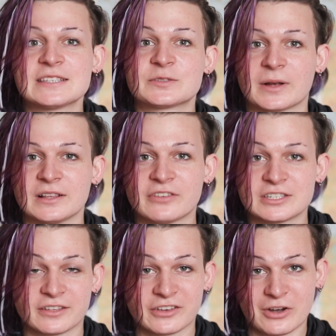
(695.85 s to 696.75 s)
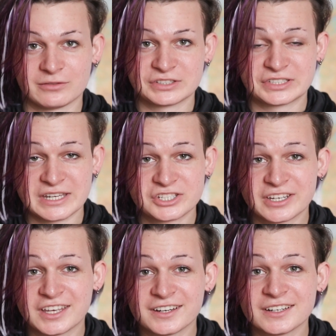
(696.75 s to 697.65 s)
is relevant to the
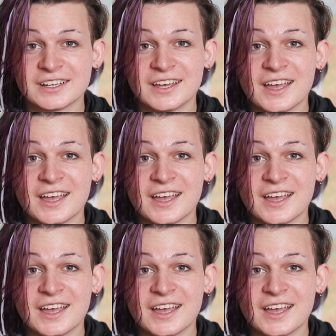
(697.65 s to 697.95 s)
conversation here.